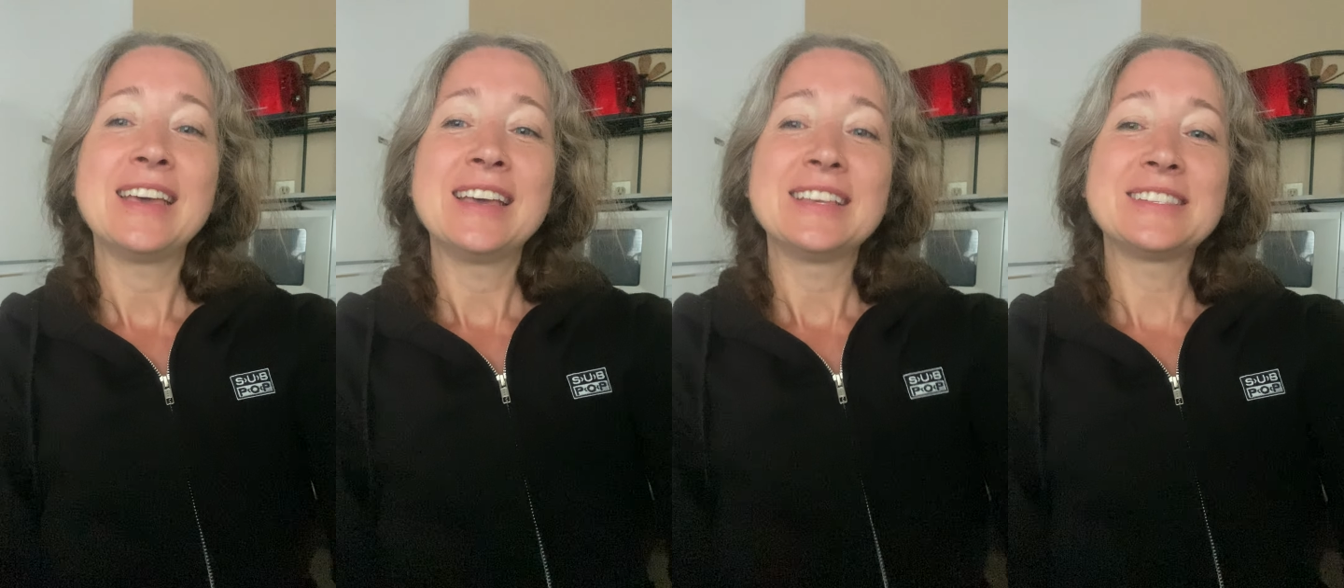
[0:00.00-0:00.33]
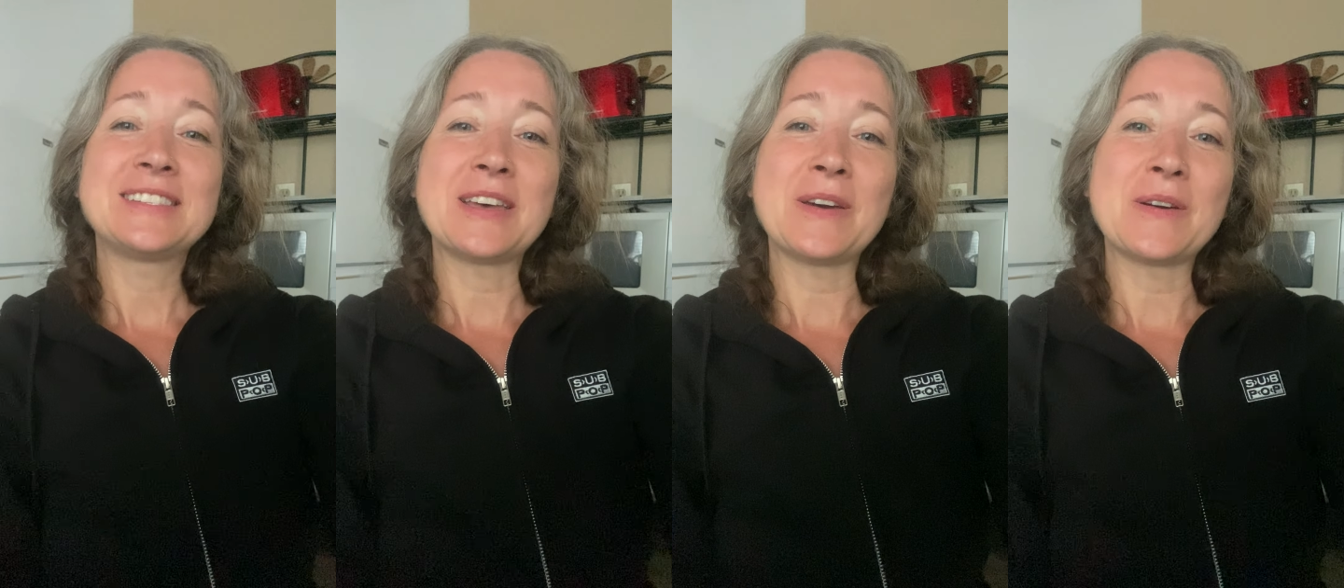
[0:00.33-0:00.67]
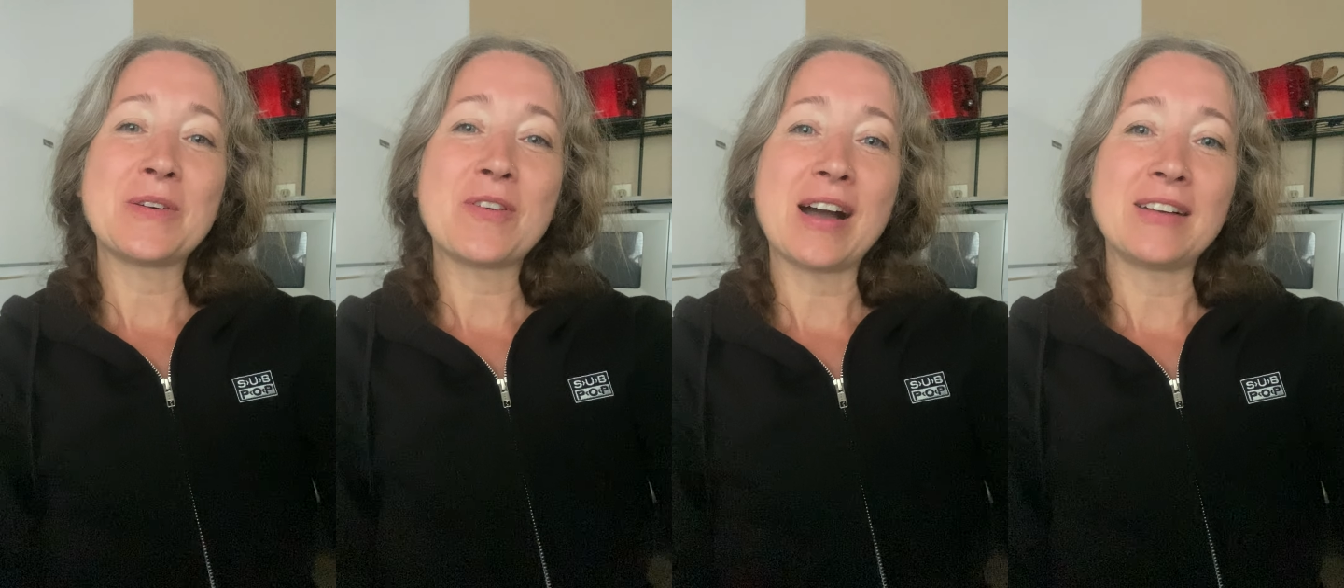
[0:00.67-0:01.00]

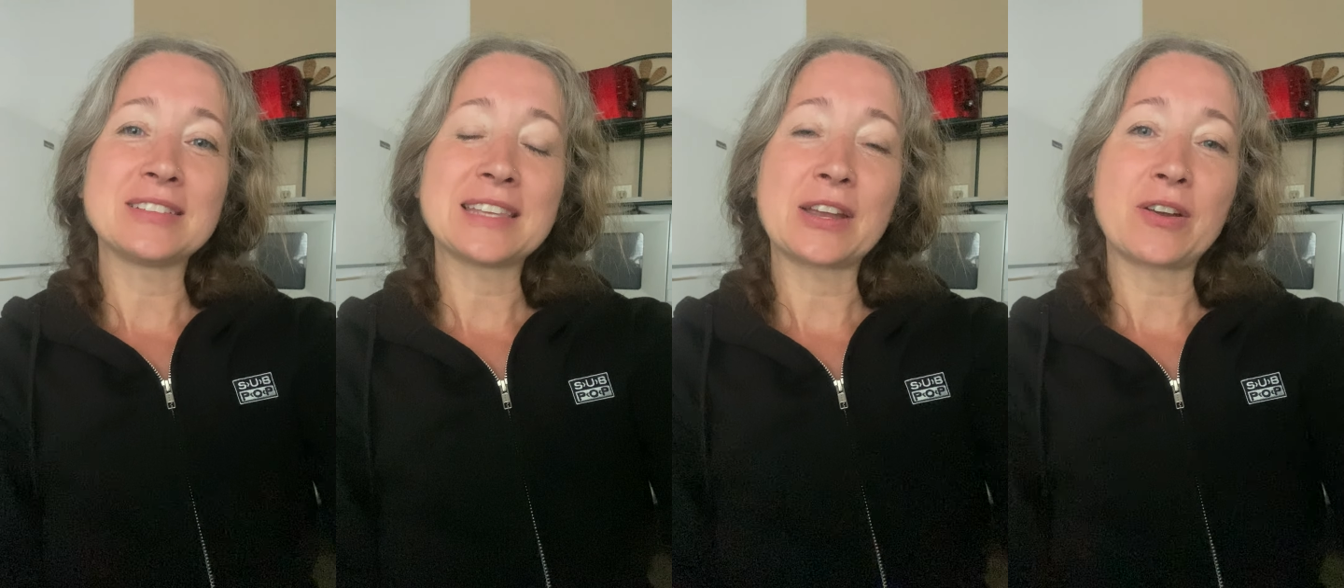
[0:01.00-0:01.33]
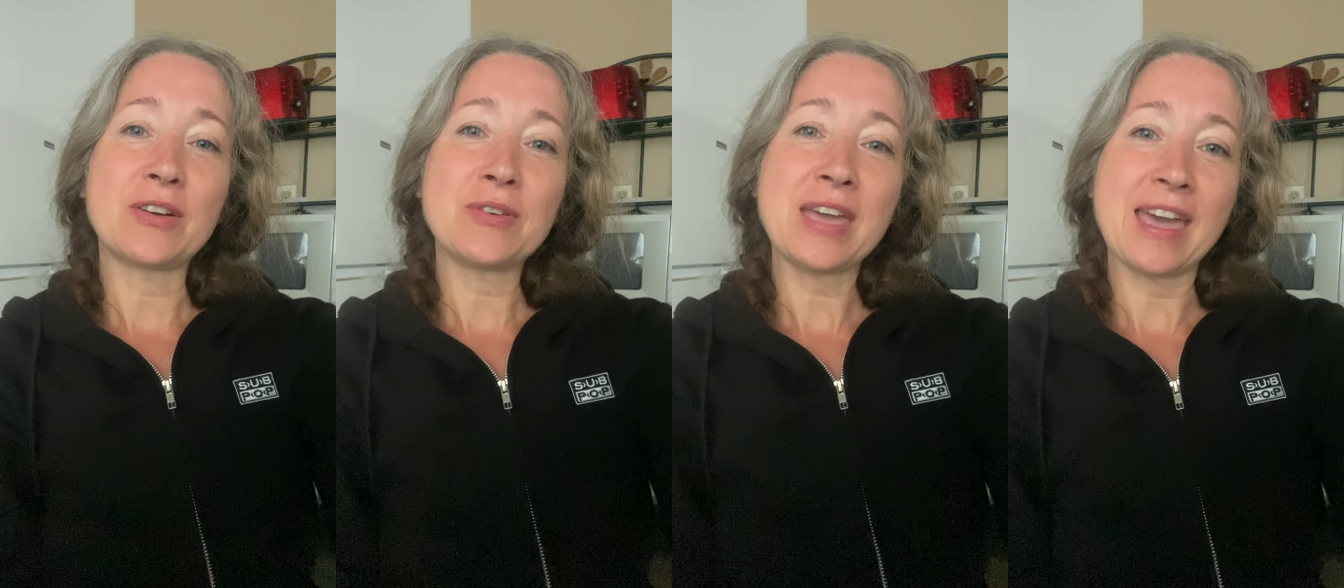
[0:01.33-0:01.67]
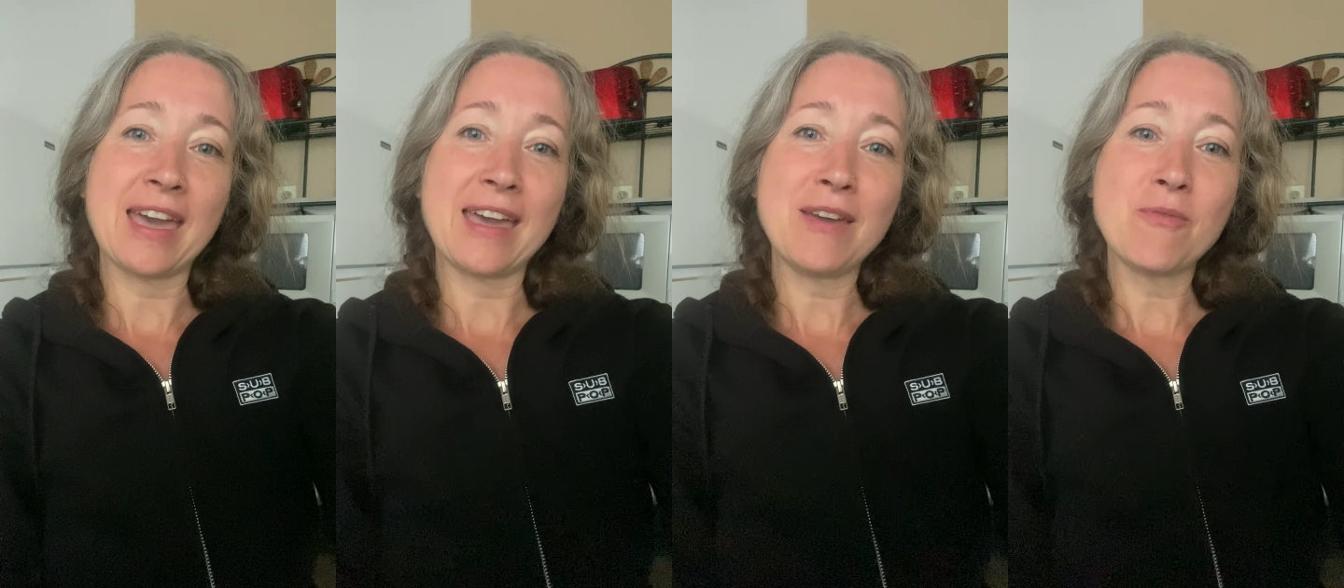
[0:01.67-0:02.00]
So I was like,
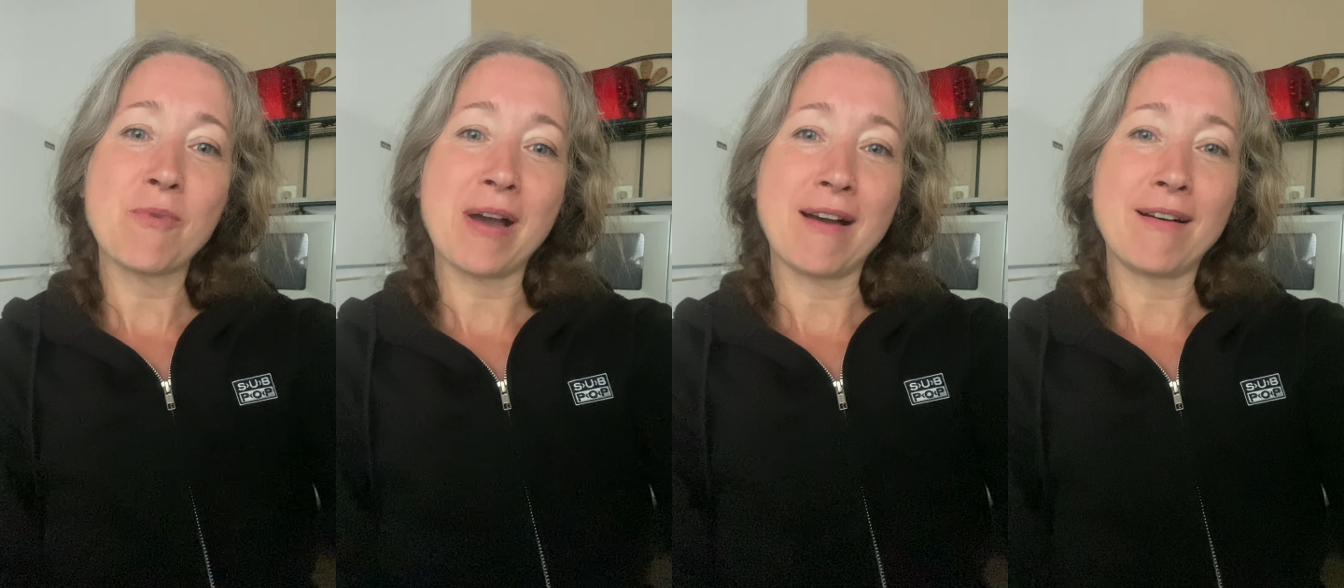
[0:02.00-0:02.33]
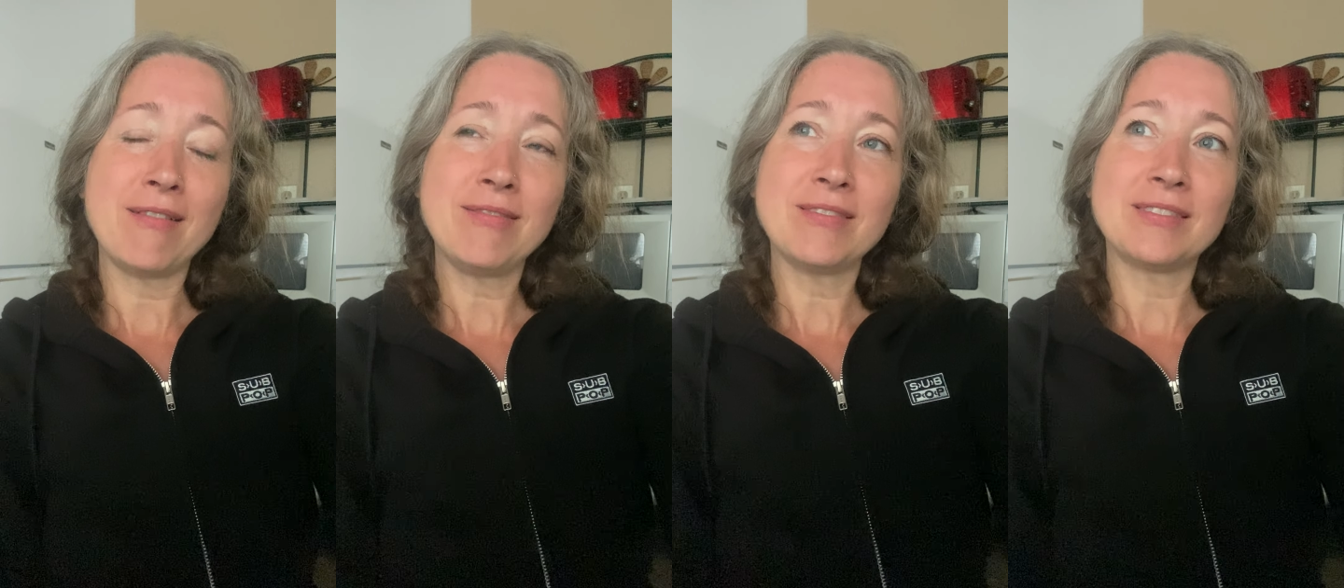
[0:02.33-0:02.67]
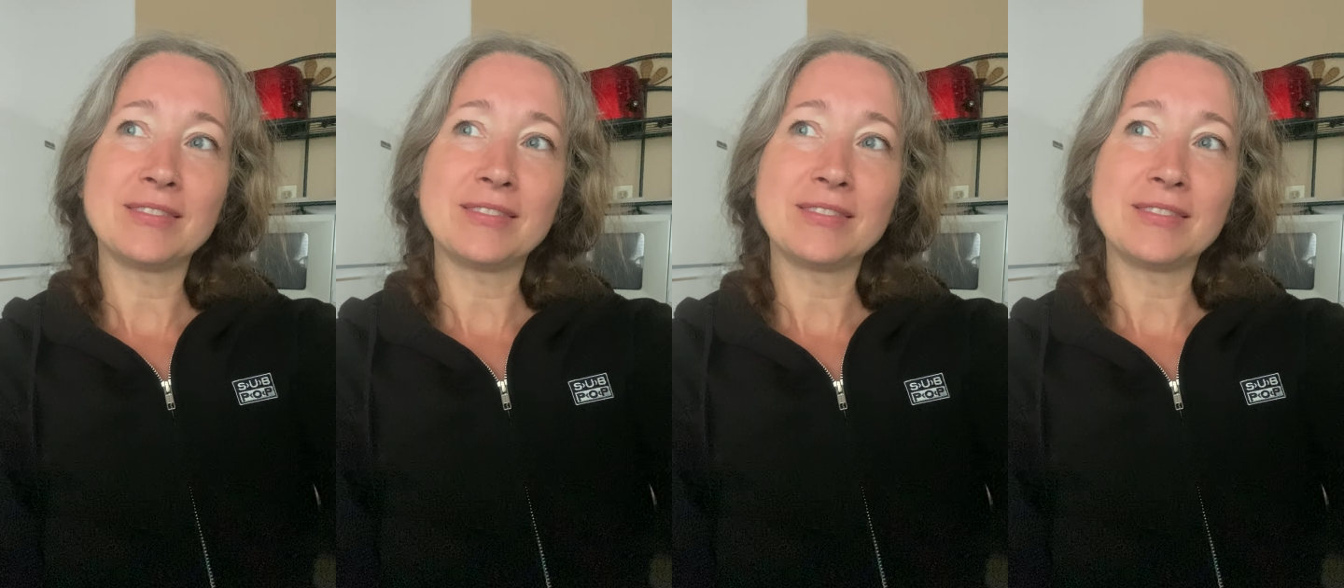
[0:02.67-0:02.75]
okay, well,